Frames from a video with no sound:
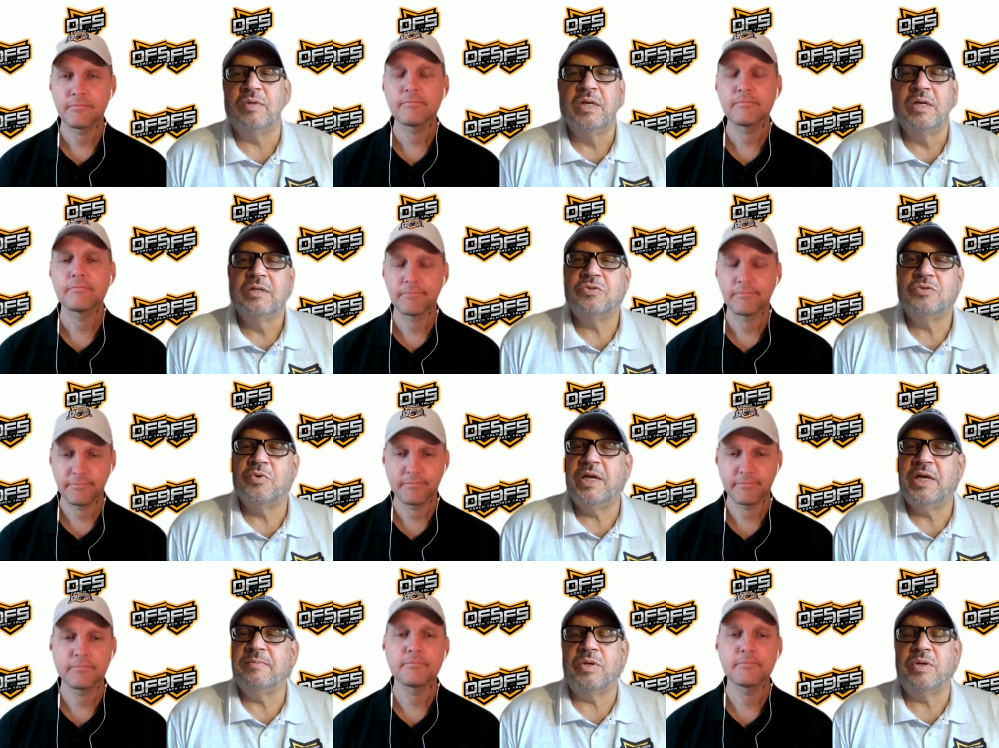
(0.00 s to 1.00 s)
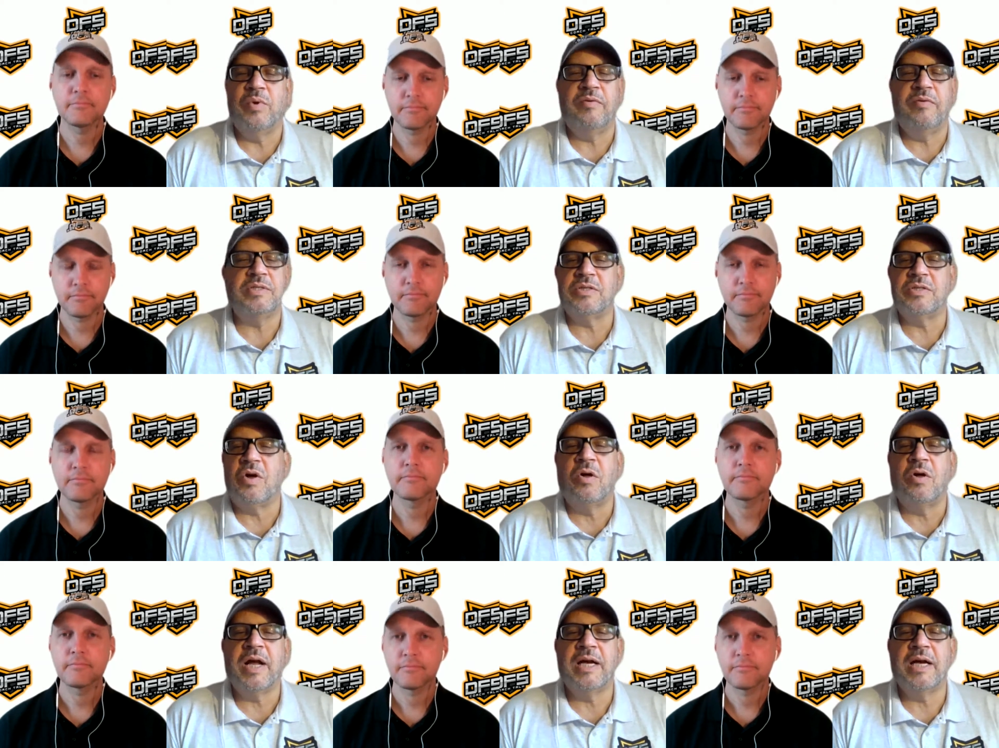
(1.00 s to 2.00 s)
Speaker 1: and streams and rivers. There's
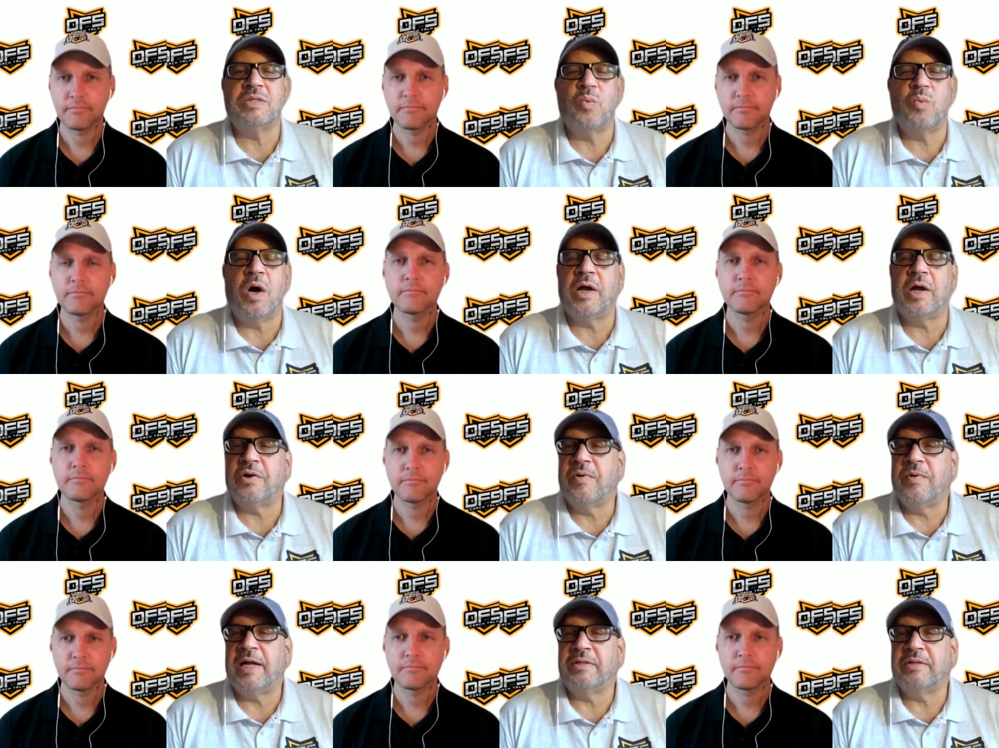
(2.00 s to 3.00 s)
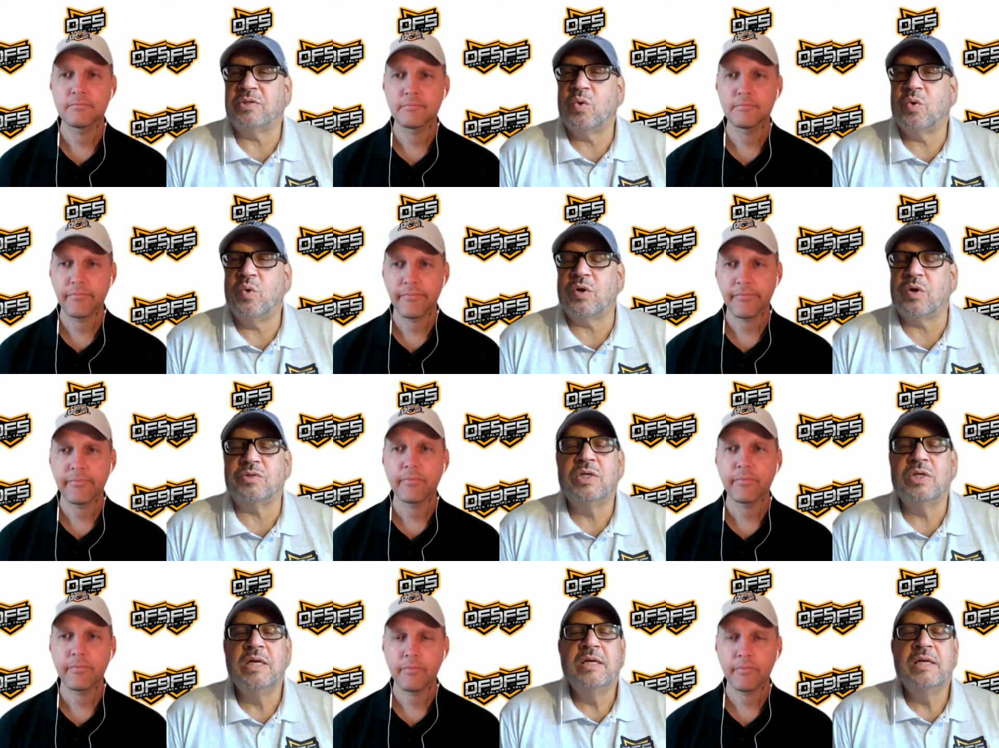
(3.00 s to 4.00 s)
all kinds of water around this
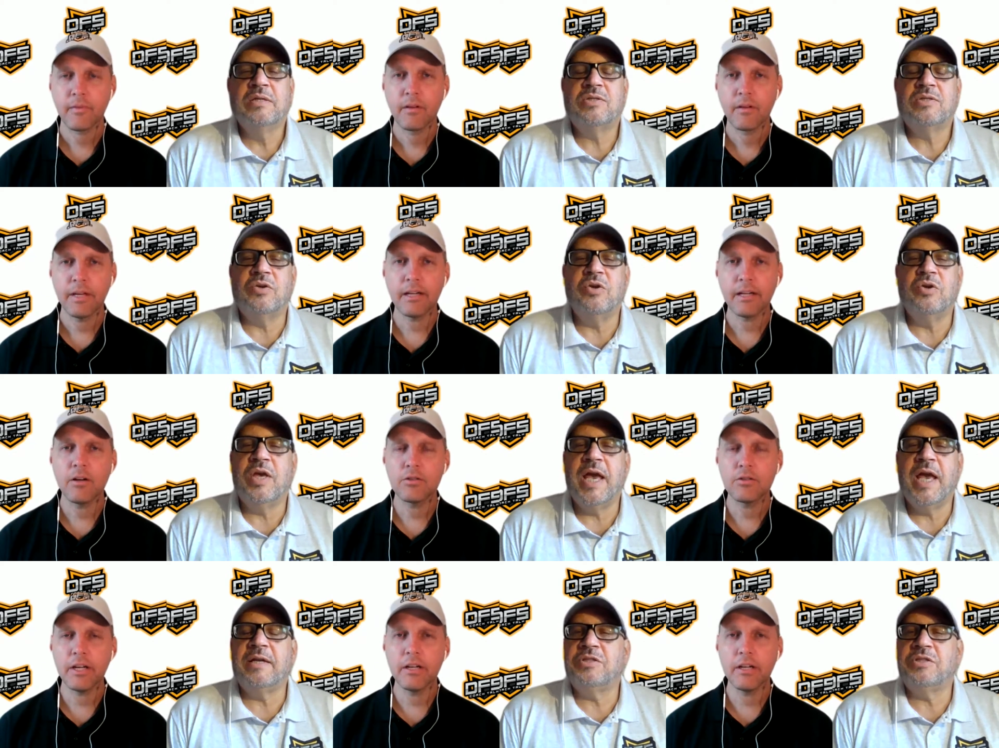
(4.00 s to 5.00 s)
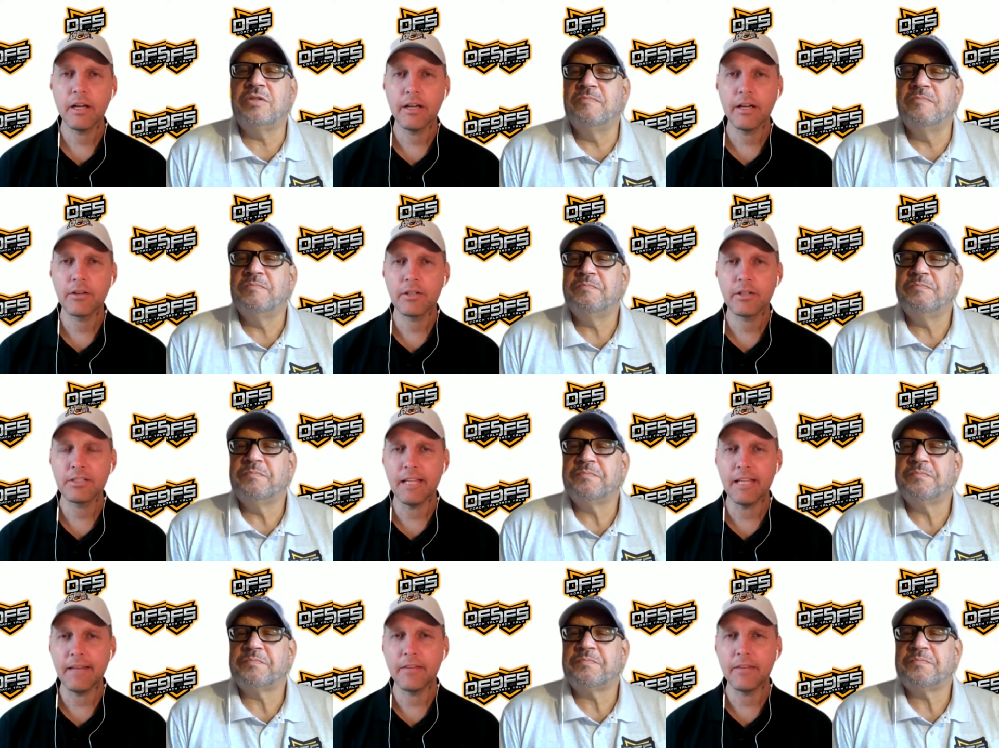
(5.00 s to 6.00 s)
course. So yeah, coach, I,
Speaker 2: I heard a
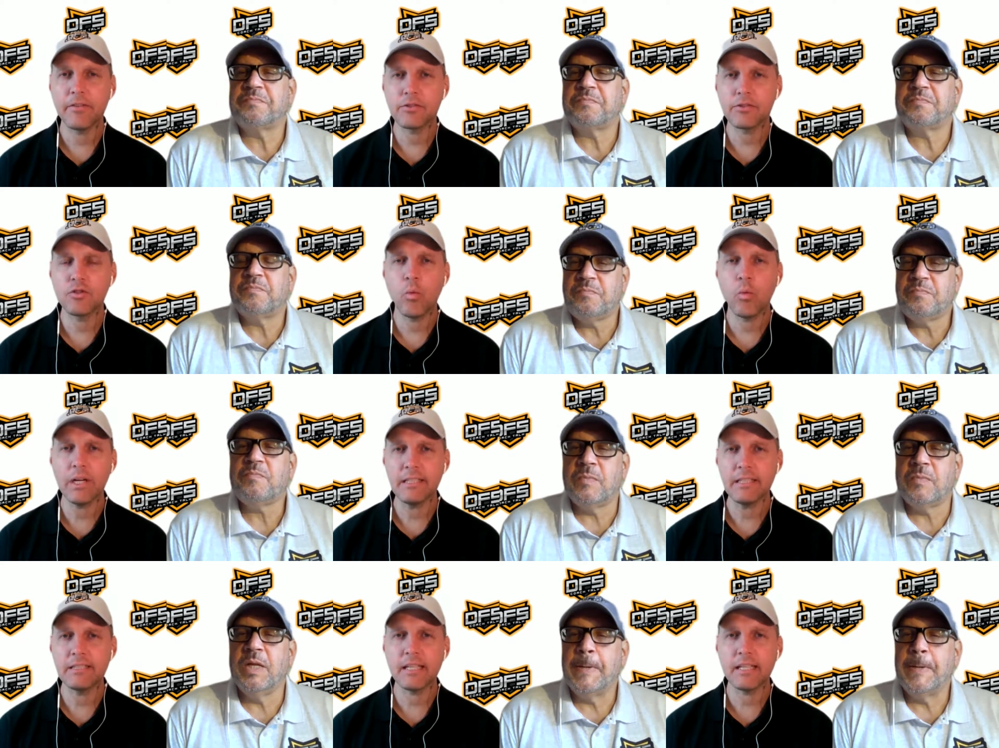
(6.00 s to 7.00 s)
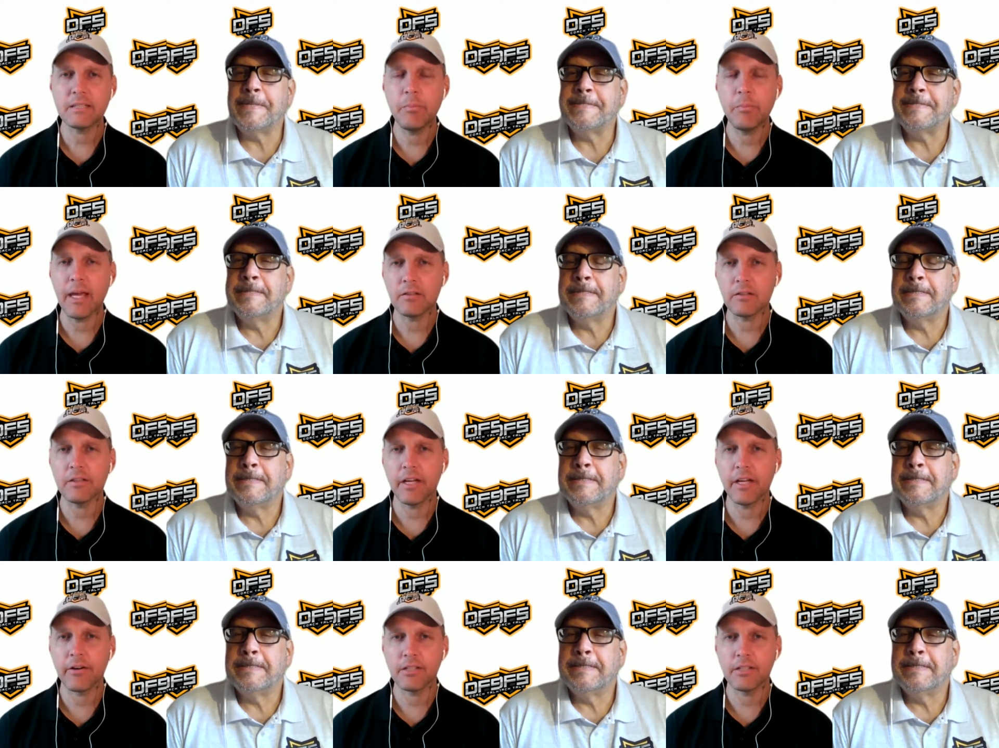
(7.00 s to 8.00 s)
stat that there's 26
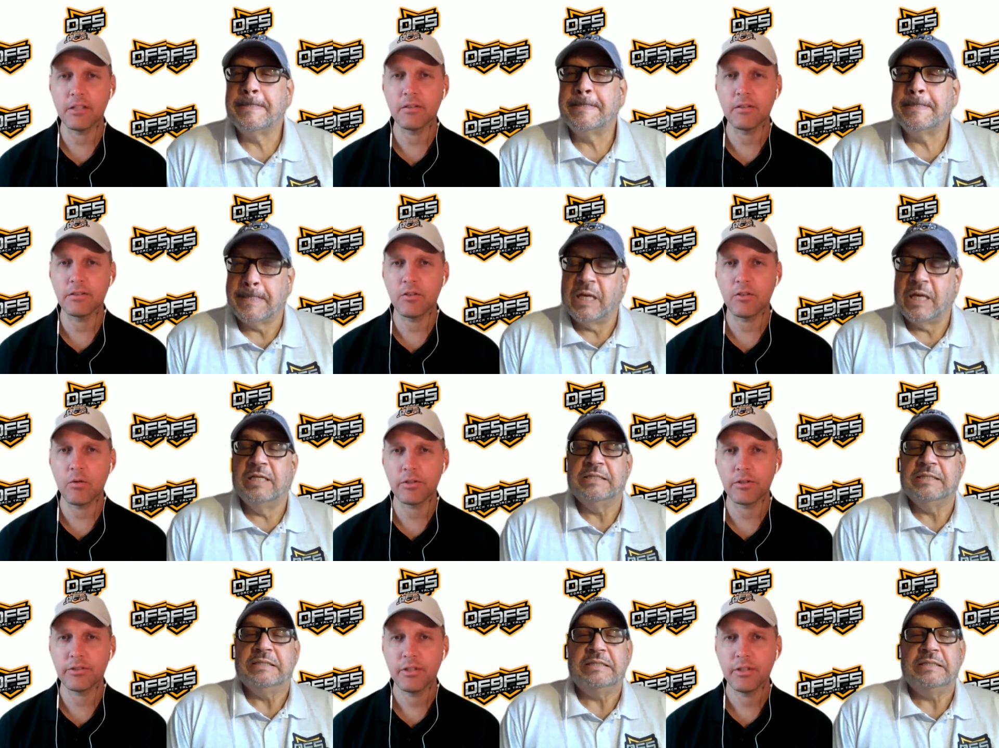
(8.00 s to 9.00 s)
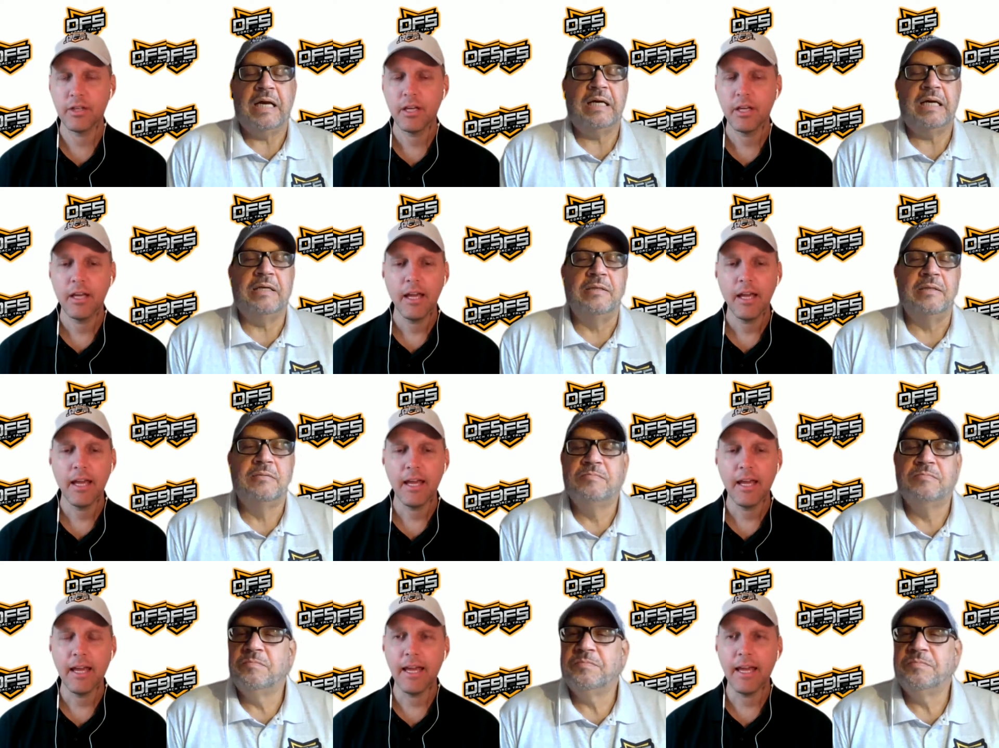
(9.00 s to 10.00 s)
penalty areas on this course. Oh.
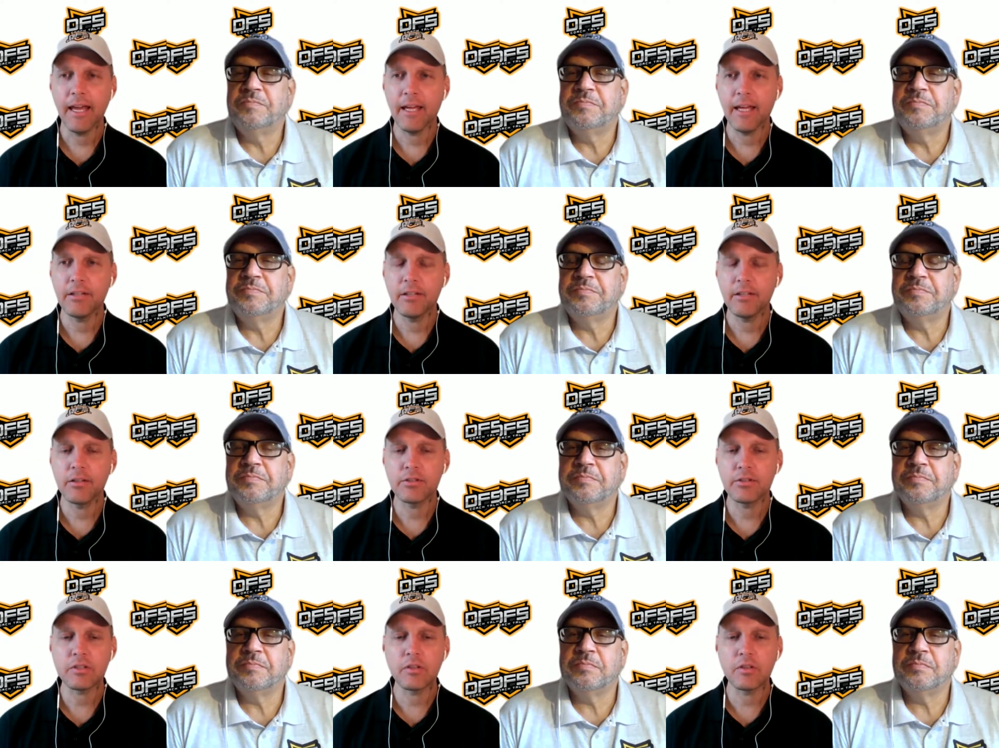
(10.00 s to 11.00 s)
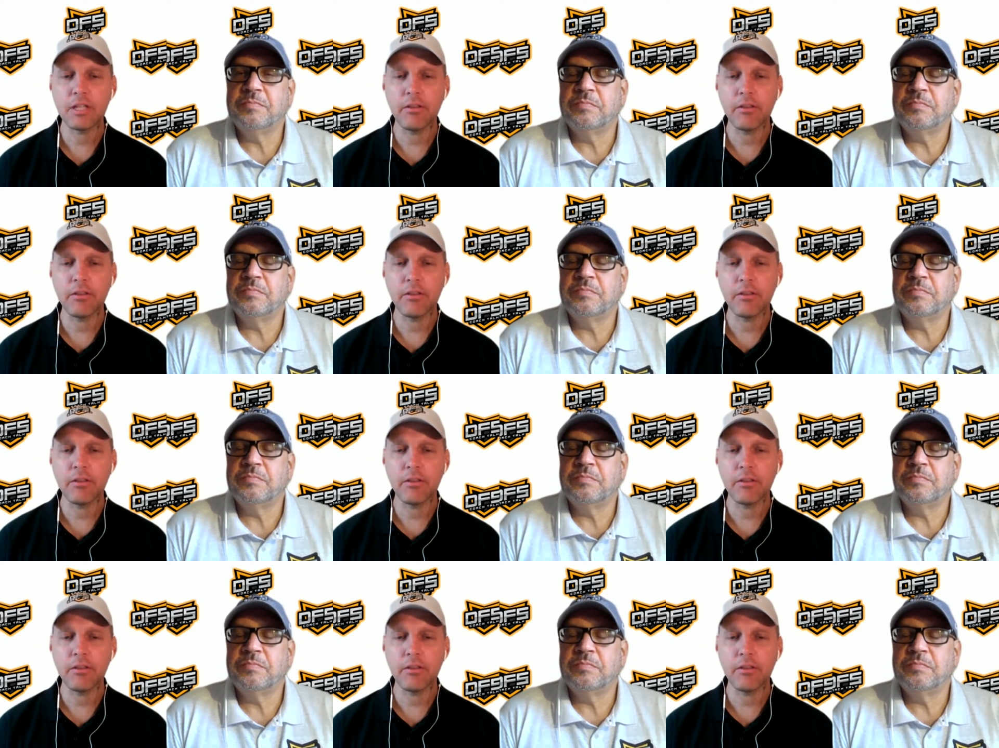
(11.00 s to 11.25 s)
And you know, just